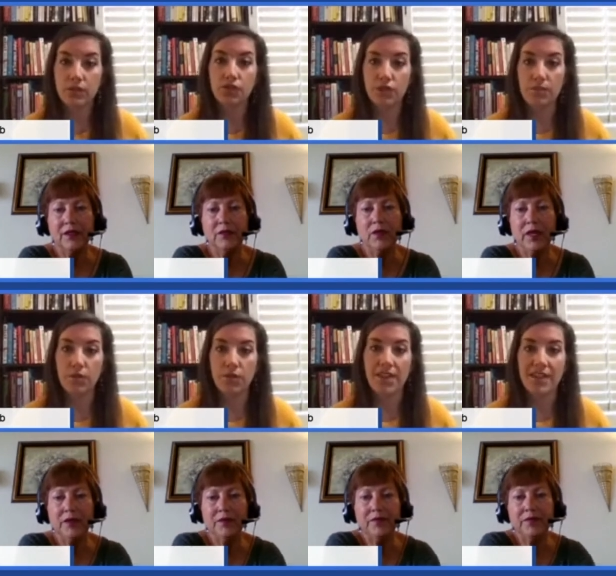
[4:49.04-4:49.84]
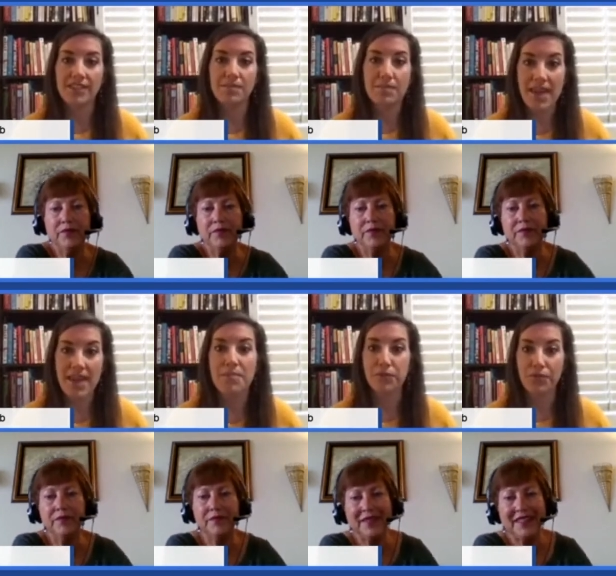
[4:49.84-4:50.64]
Speaker 1: treatable right. things may
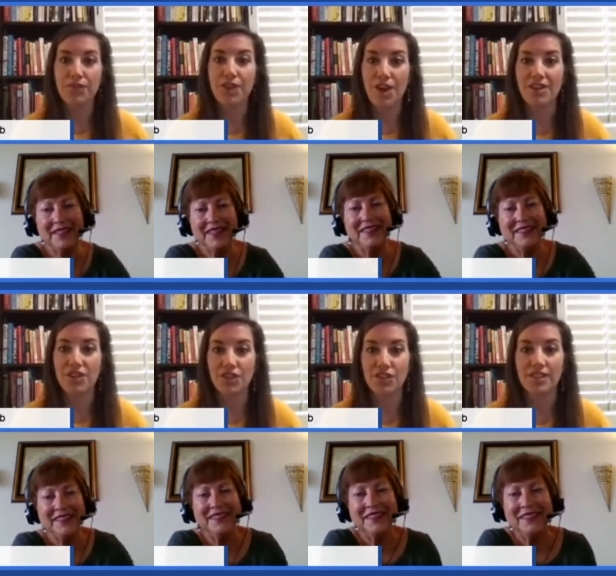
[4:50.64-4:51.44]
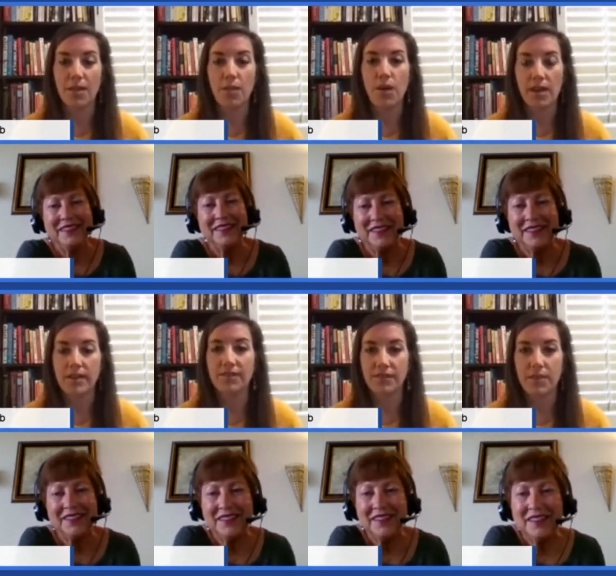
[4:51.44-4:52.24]
improve cognition somewhat
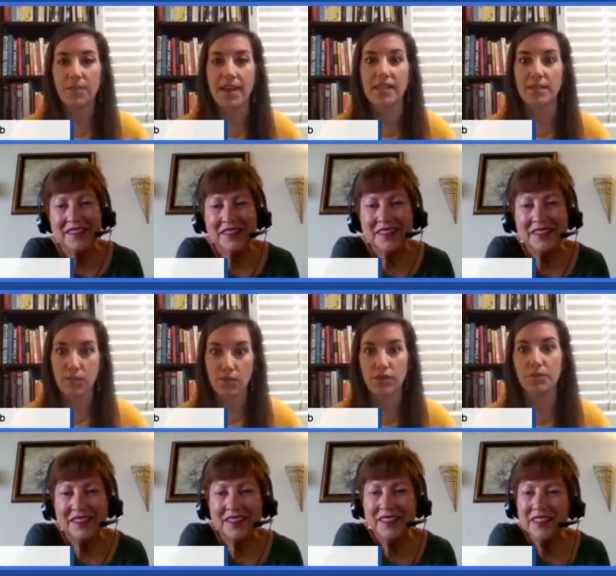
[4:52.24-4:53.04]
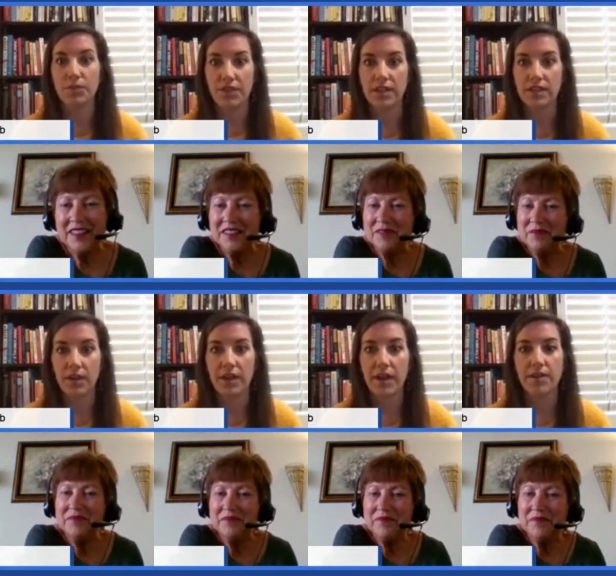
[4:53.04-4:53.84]
if somebody has multiple yeah. things
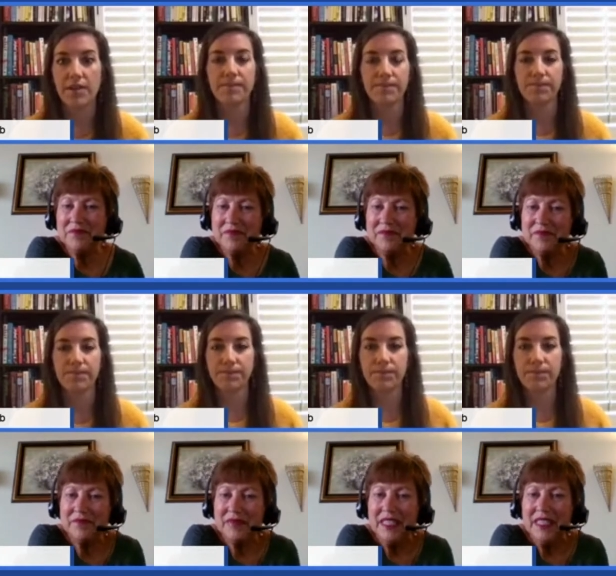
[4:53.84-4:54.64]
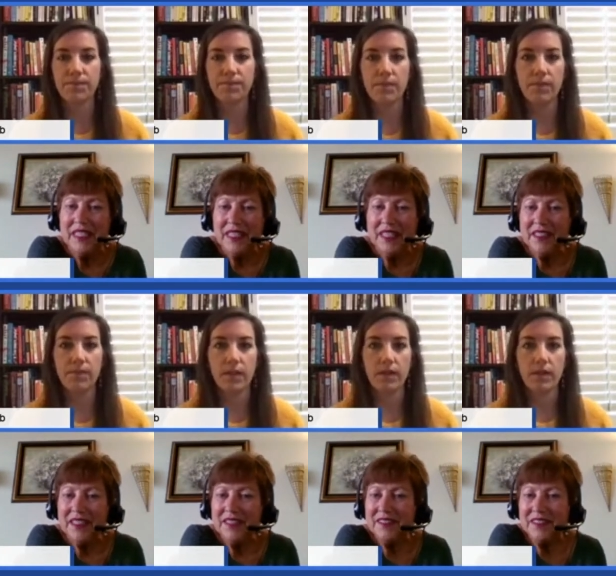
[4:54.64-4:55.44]
going on
Speaker 2: yeah,
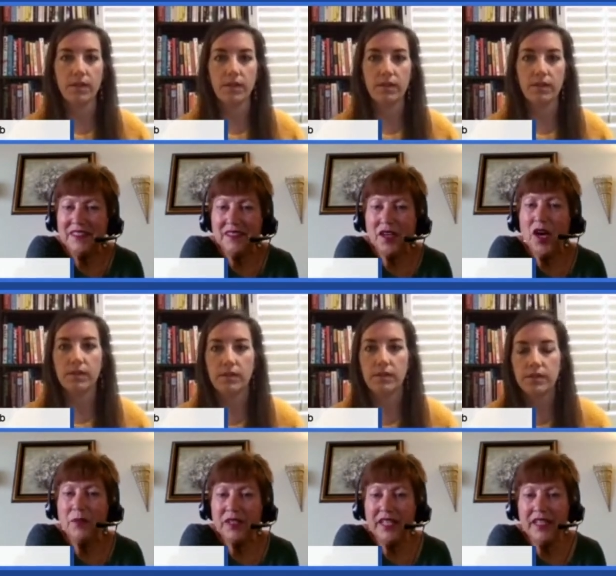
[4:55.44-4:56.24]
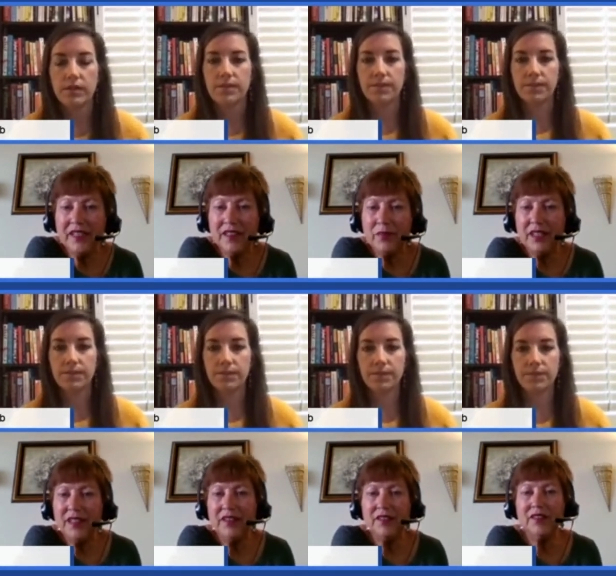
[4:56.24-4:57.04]
and it's complicated
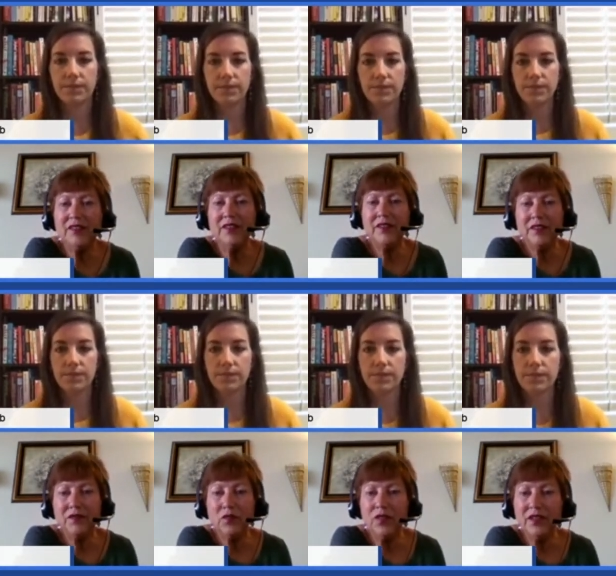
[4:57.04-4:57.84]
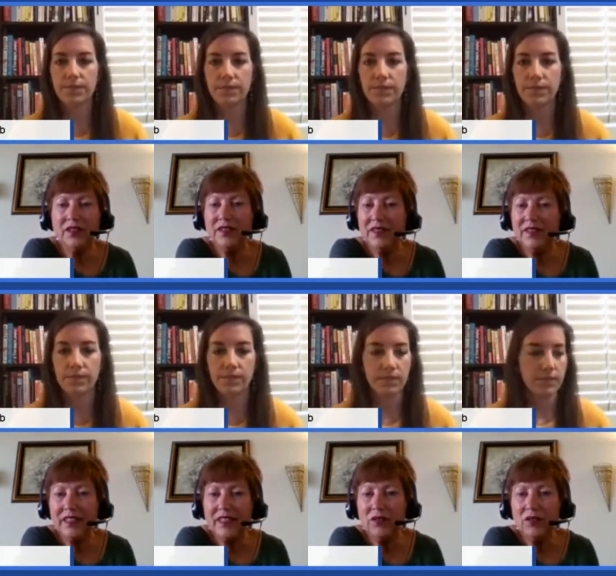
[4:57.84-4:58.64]
because there isn't one
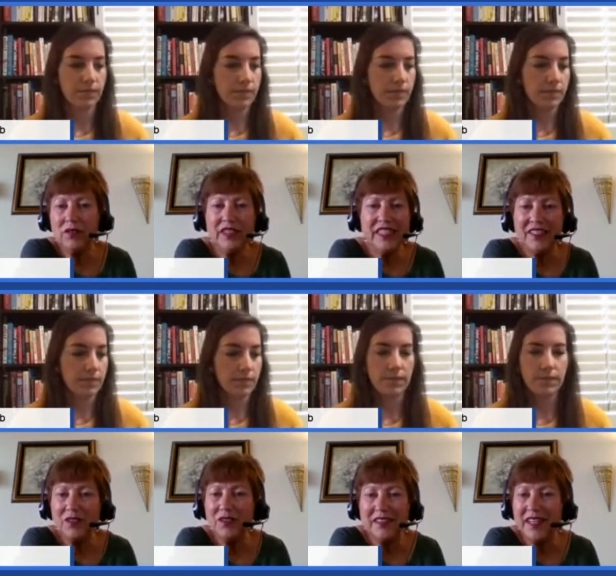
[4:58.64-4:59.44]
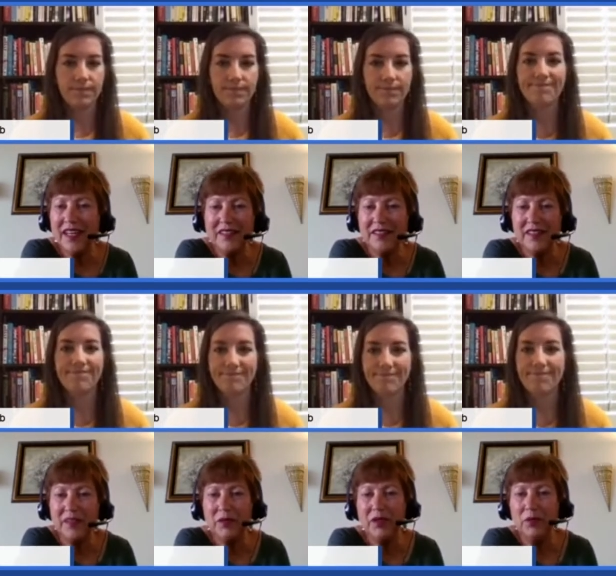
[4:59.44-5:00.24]
single clinical test
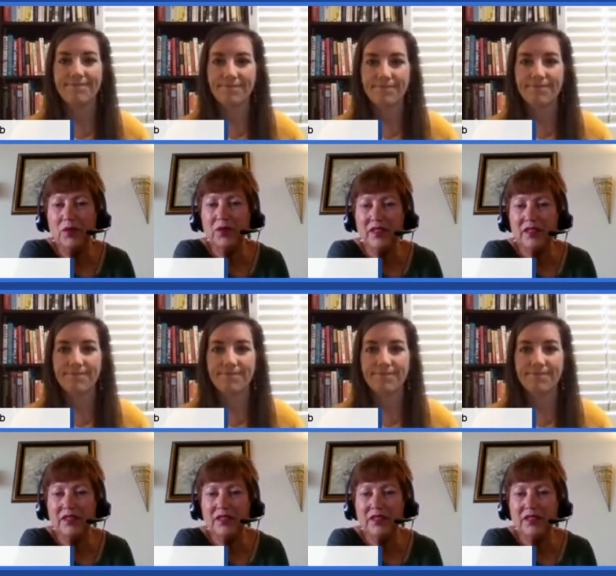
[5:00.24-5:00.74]
that people can